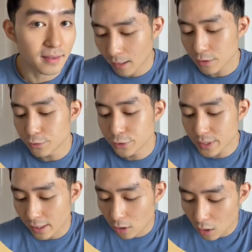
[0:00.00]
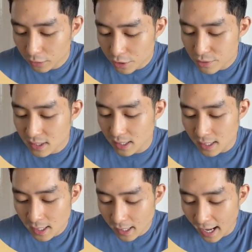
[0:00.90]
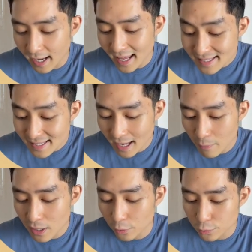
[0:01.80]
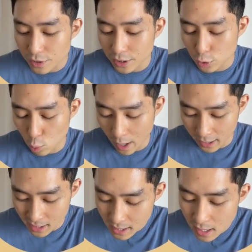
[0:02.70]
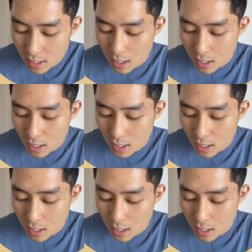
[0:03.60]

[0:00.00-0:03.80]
You do that continuously, and let's say we go to year 20,